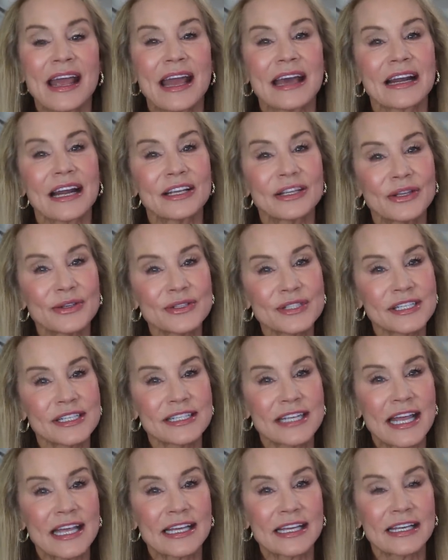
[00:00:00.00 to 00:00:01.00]
And I used to
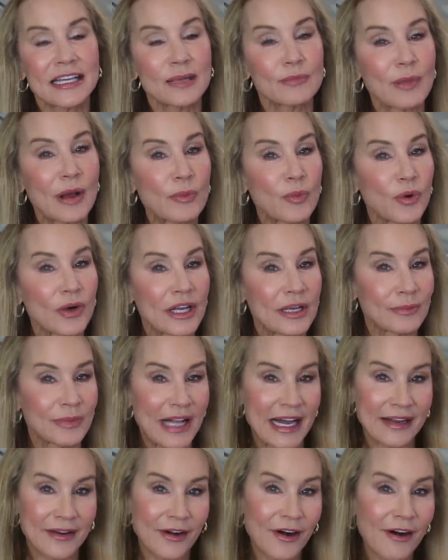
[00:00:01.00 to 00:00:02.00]
take it in my morning
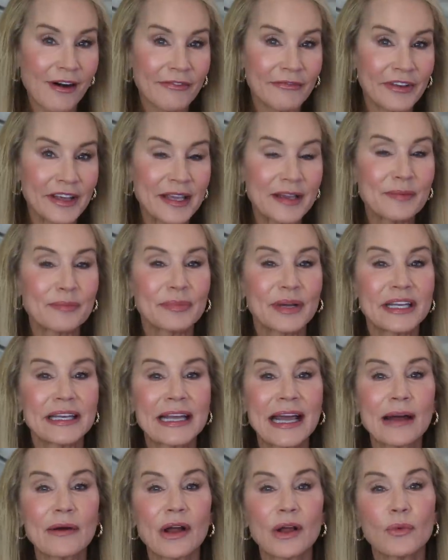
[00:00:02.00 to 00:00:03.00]
black coffee, but
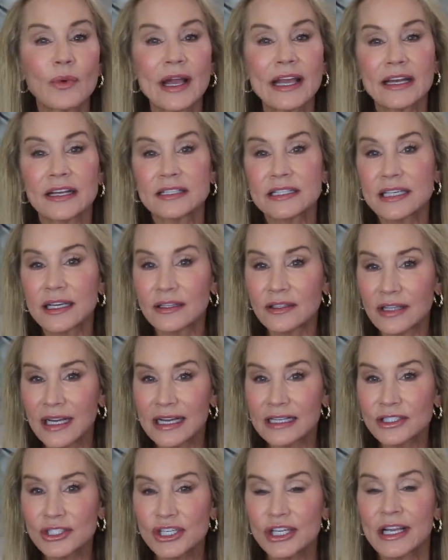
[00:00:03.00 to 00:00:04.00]
now I wait until
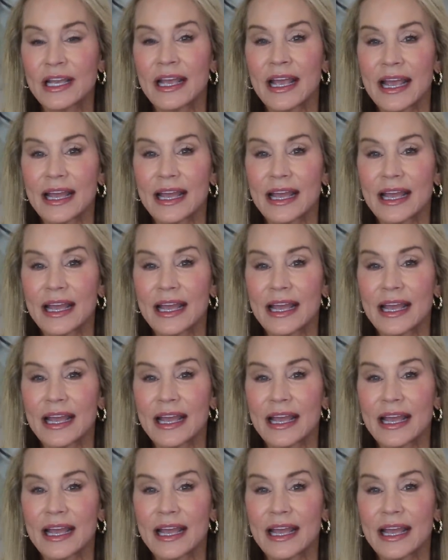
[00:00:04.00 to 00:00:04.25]
lunch.